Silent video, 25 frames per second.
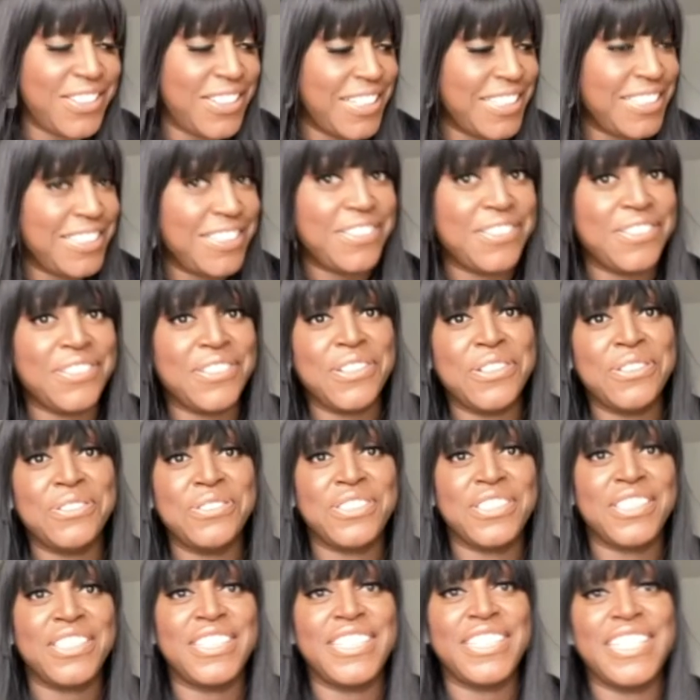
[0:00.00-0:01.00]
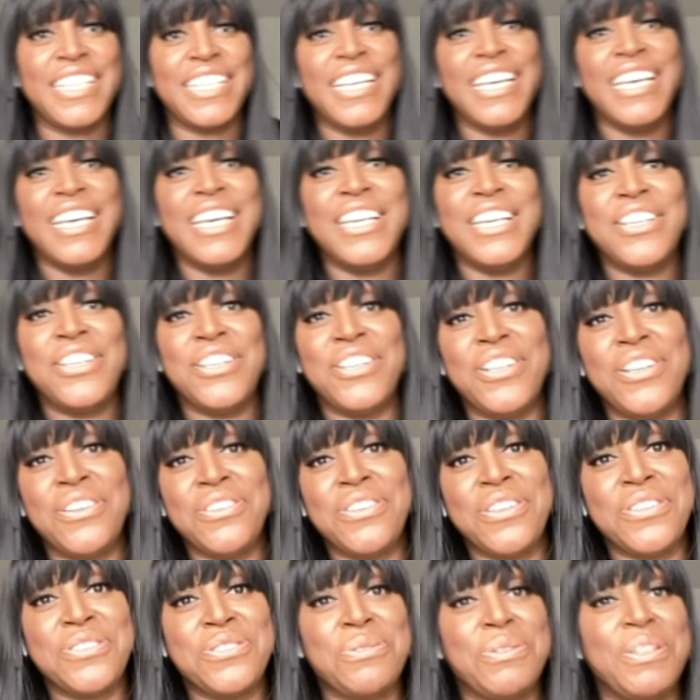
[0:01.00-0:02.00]
John, I don't know, darling. You
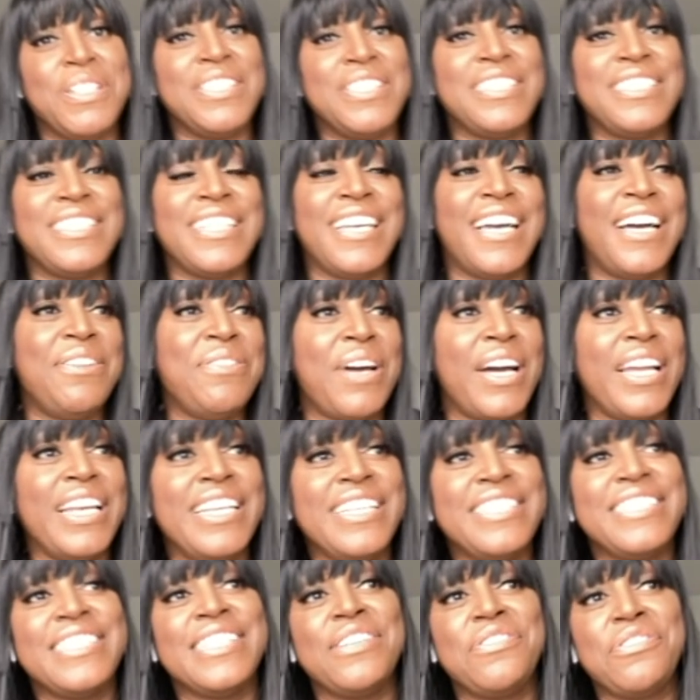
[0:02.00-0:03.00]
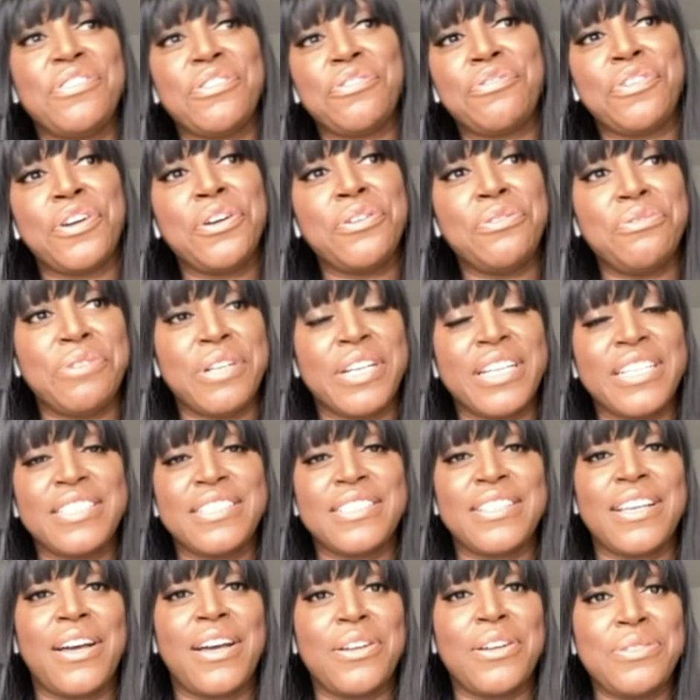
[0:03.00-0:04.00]
know those ones. I listen, if the phone
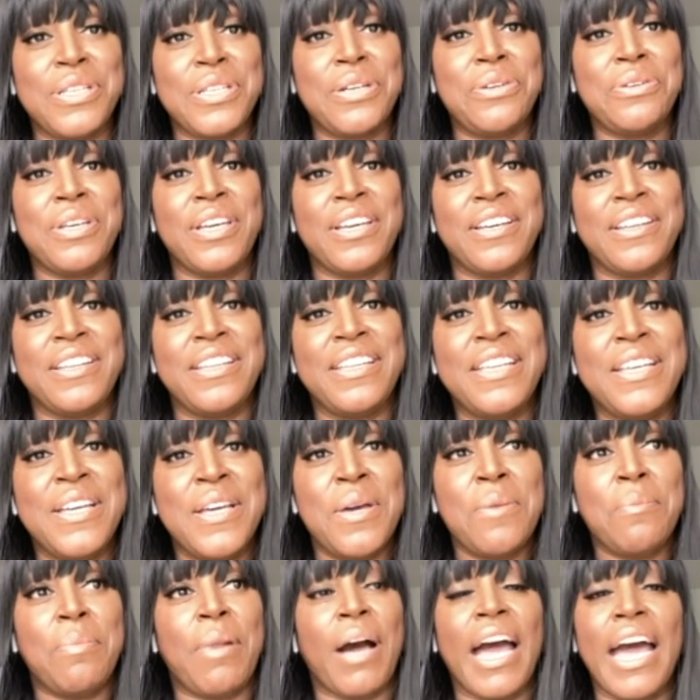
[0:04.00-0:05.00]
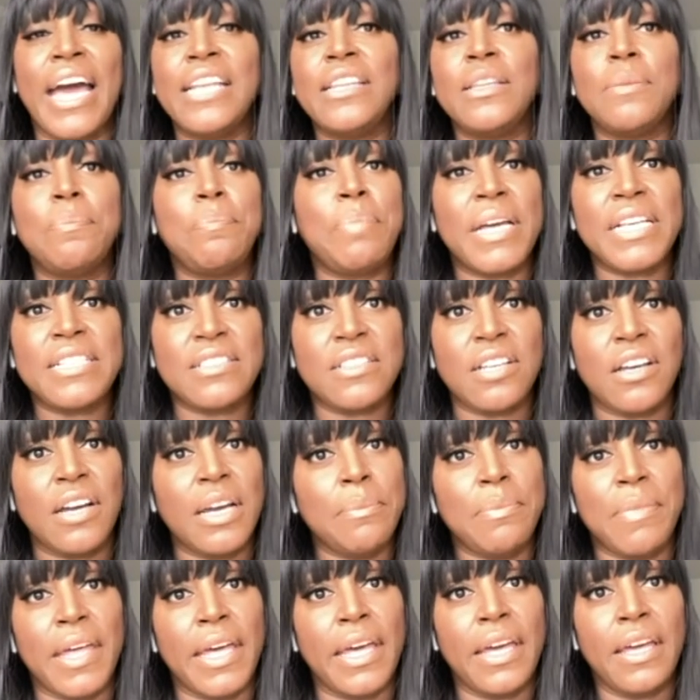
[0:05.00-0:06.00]
rings, I'll tell you. Exactly. But I had the best
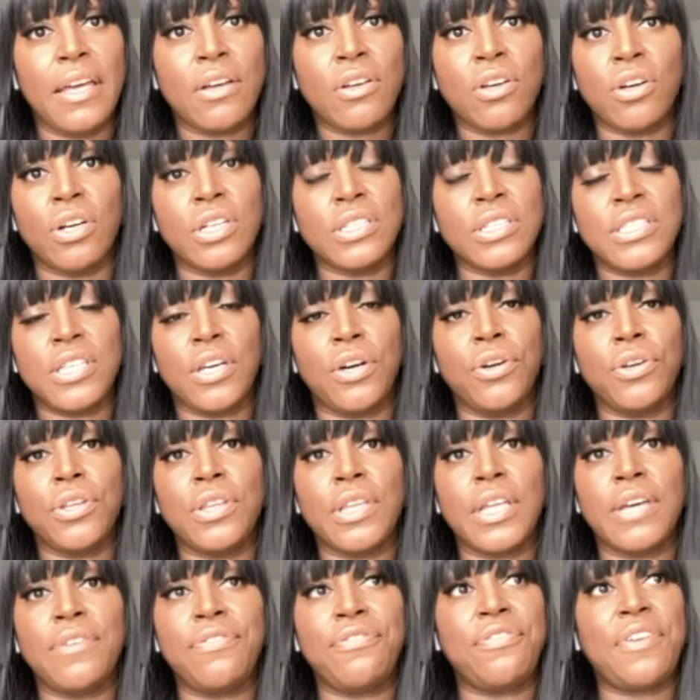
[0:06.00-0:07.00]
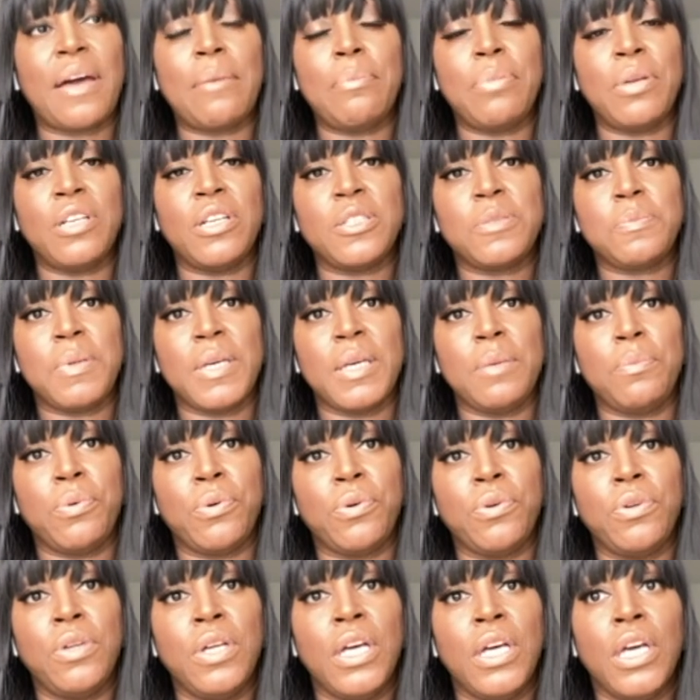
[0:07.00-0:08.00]
time there. Got to tell you, they're fabulous
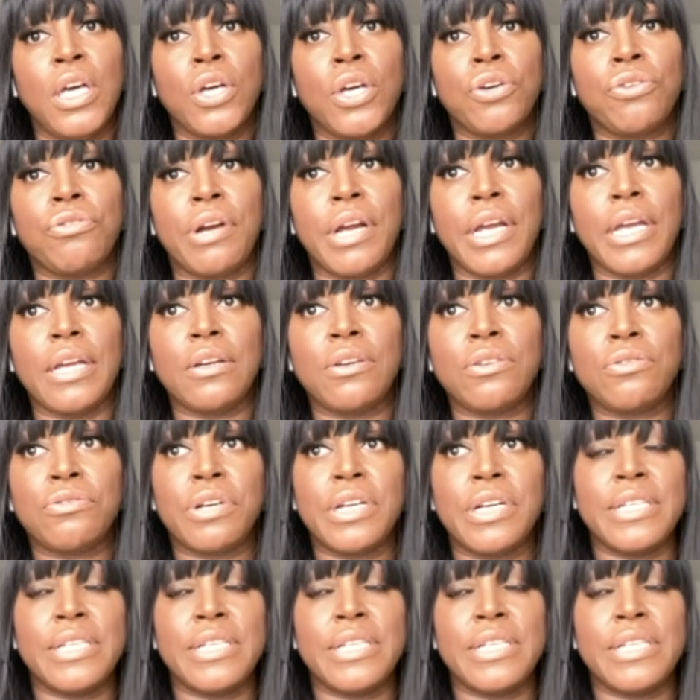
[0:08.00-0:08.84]
people. Great